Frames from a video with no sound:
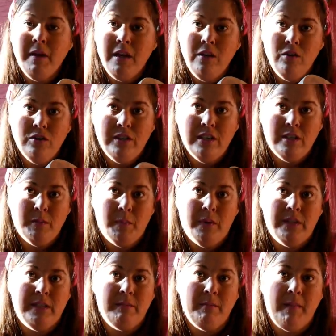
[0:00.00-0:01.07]
going to use it to
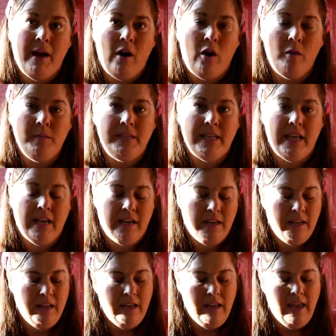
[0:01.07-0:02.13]
put some of my herbs in.
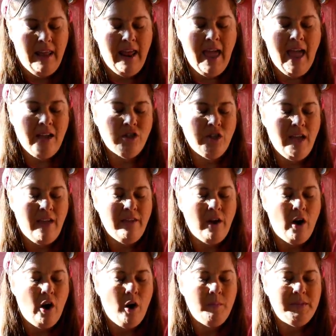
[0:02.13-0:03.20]
And I actually have the
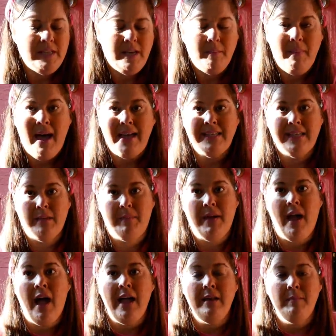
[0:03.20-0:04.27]
herbs in a basket
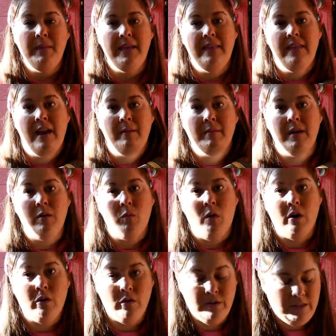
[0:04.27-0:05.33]
behind me that I'm going to
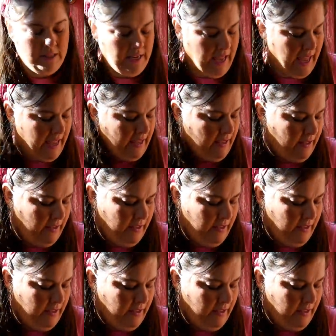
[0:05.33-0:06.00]
work on today.